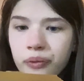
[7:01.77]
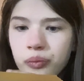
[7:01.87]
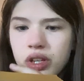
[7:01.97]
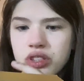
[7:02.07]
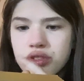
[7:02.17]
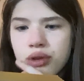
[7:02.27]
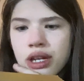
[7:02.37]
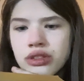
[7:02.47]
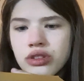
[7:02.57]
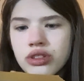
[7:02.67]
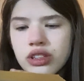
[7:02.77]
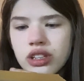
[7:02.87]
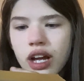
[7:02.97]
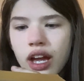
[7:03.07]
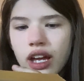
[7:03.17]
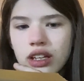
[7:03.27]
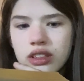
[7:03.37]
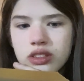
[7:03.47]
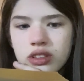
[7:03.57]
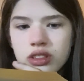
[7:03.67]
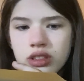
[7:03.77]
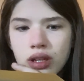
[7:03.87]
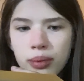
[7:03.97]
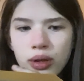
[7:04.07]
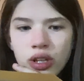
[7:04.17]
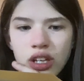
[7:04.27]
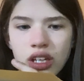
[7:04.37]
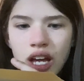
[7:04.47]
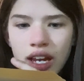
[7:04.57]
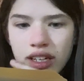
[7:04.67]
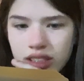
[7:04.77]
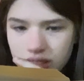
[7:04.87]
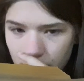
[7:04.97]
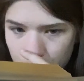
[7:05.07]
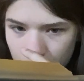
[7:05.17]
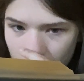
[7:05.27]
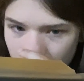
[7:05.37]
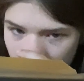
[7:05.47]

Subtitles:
must surrender their eggs. Napoleon had accepted